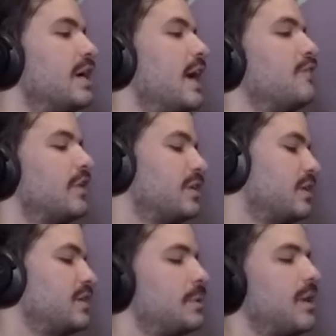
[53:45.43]
If
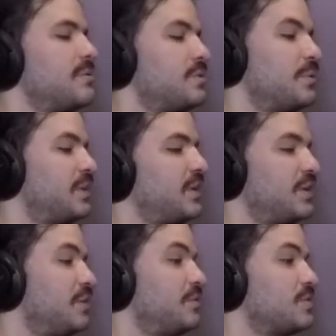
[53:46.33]
like sometimes he wouldn't kill
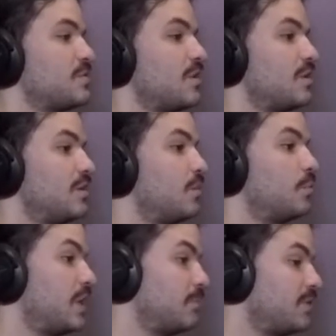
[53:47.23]
you, he'd just
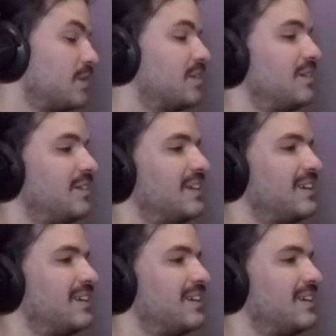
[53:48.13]
rape you and like